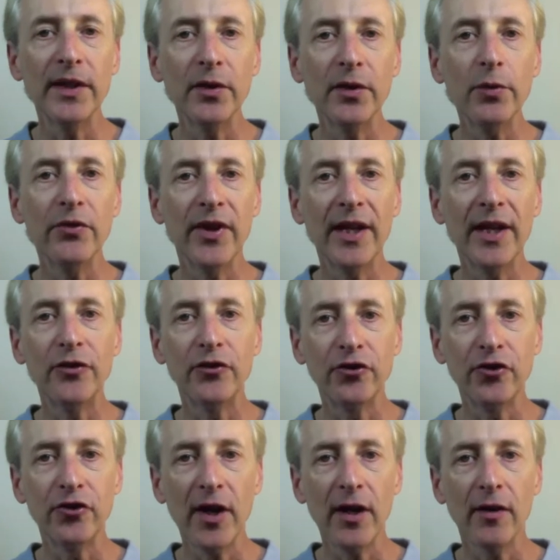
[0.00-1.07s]
do is they
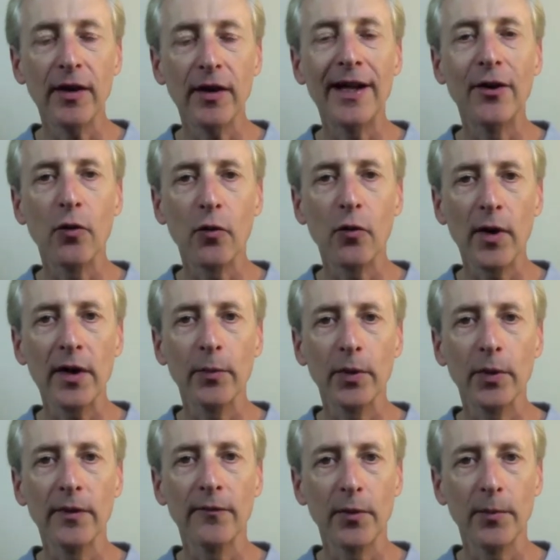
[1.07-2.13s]
share
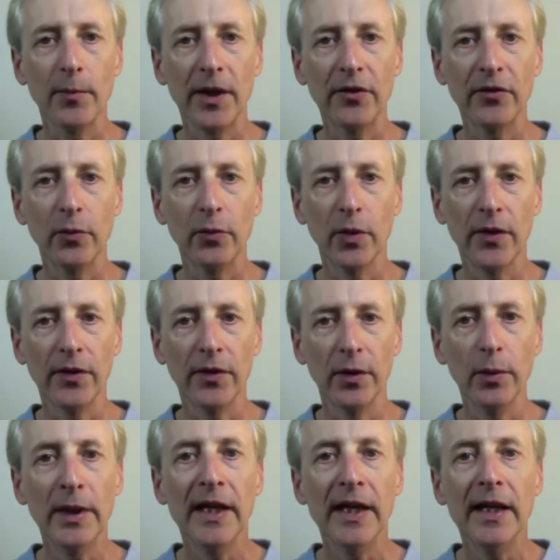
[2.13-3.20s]
incredible information with
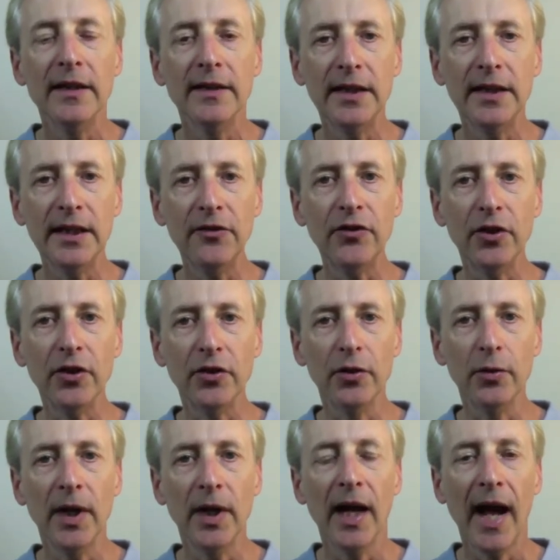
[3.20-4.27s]
you, teaching
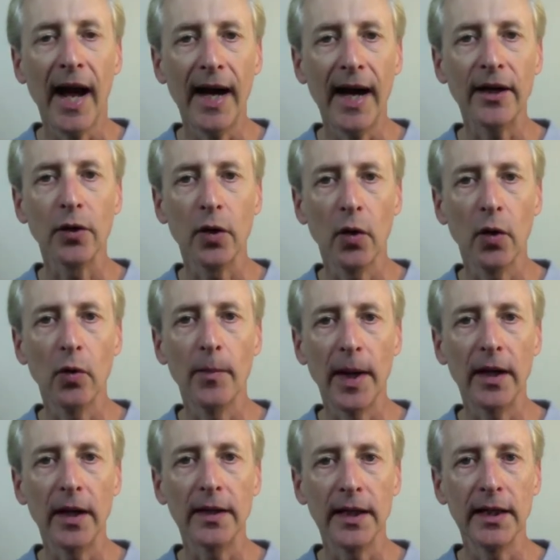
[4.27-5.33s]
you how to go
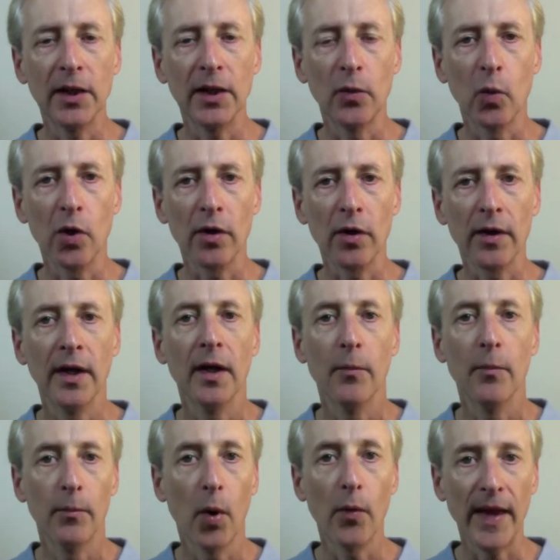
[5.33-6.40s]
about getting work,
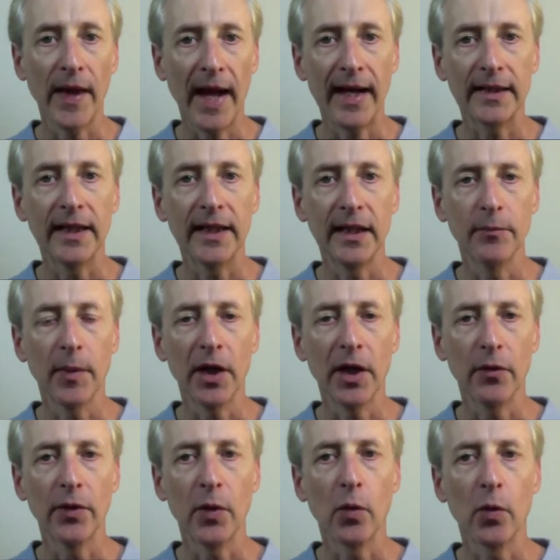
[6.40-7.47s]
both acting and
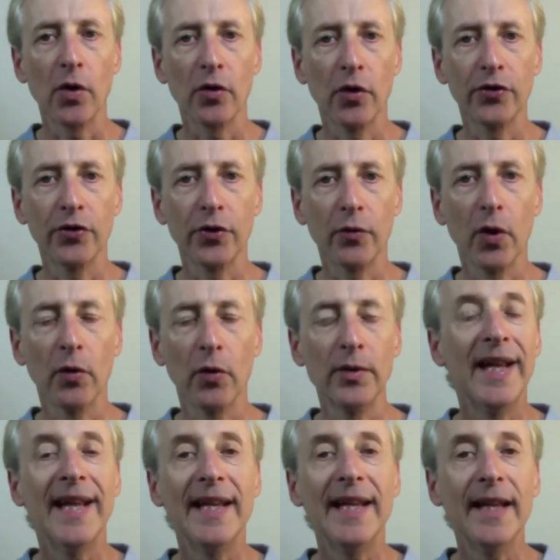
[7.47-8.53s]
modeling work on your own.
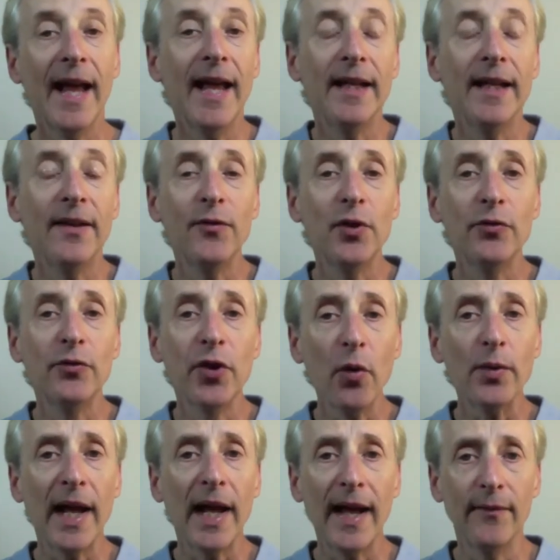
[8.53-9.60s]
And if you
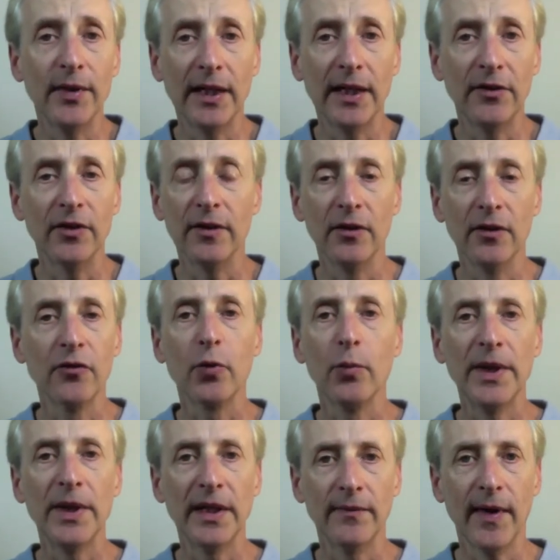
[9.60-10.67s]
don't have an agent, this will
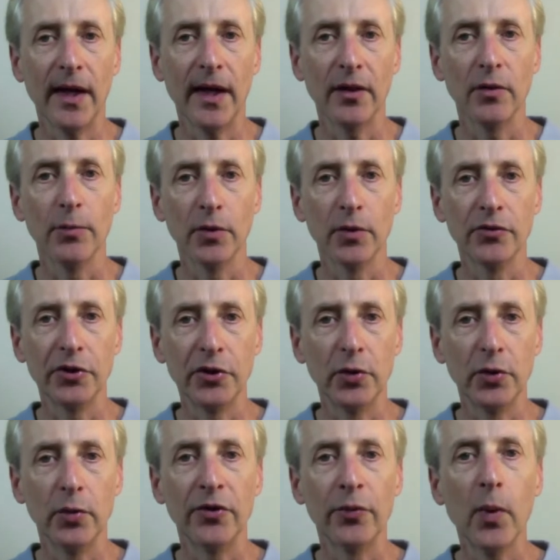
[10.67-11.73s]
be invaluable to
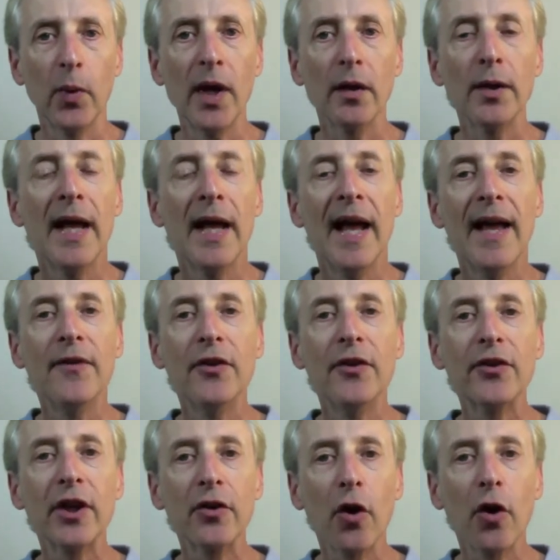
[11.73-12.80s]
you as well. And
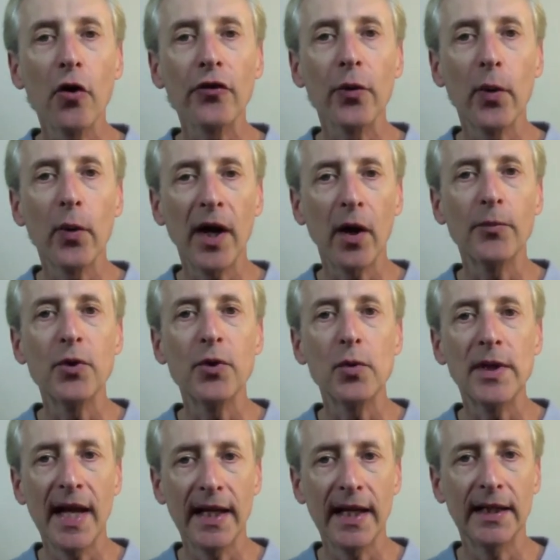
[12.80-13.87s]
this can also help you
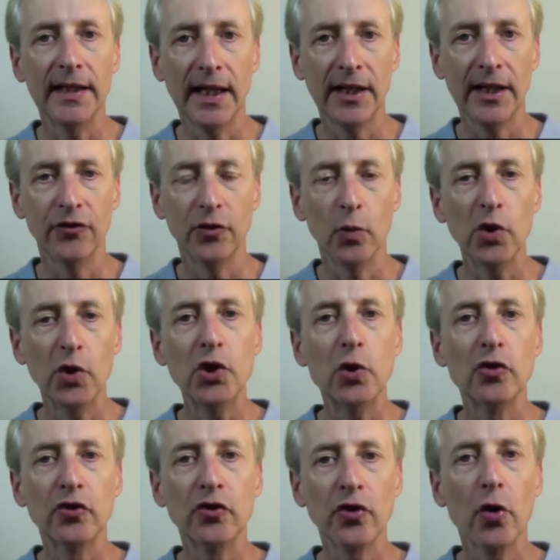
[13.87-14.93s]
get an agent when you
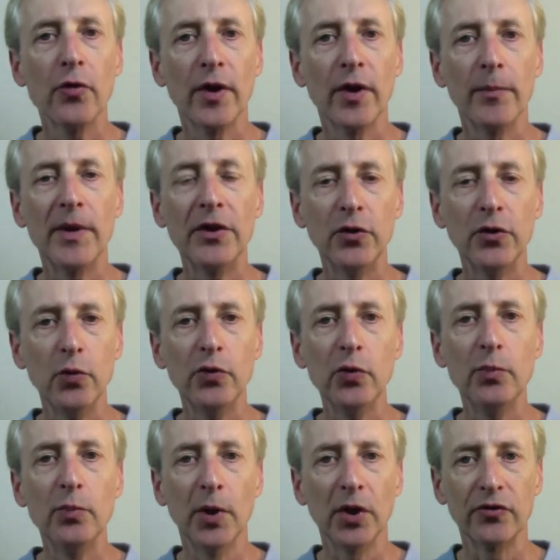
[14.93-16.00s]
can show them that you
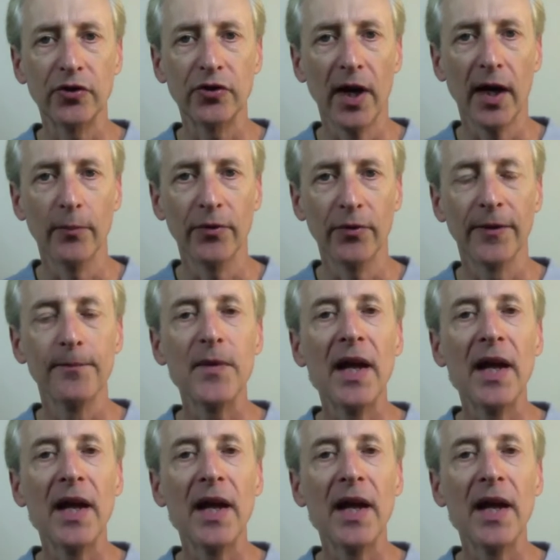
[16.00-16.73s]
do book jobs.